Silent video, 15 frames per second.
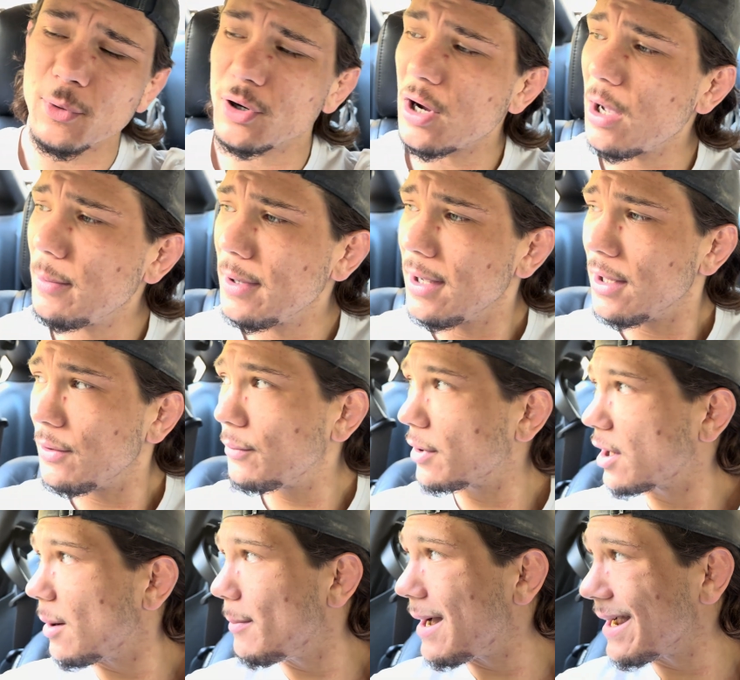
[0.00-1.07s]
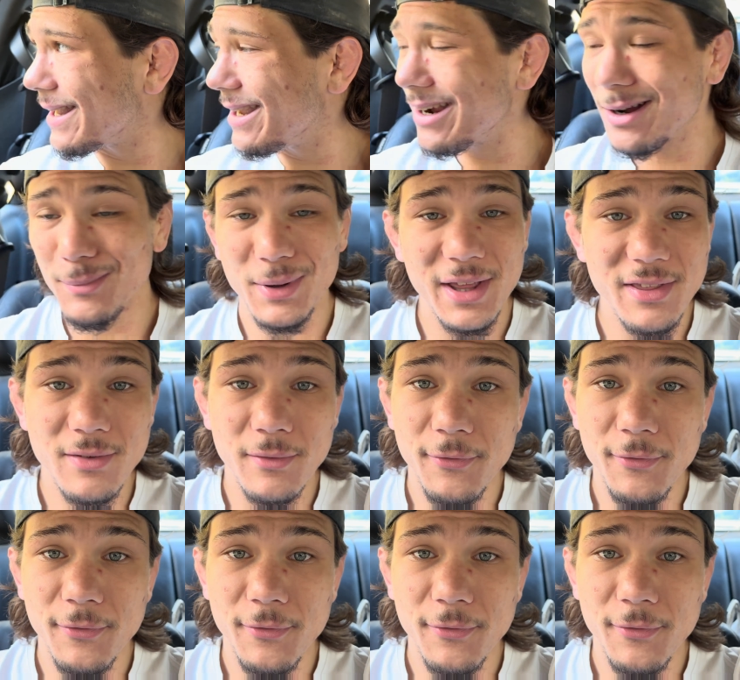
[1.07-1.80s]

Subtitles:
grub. We're gonna come back here and play some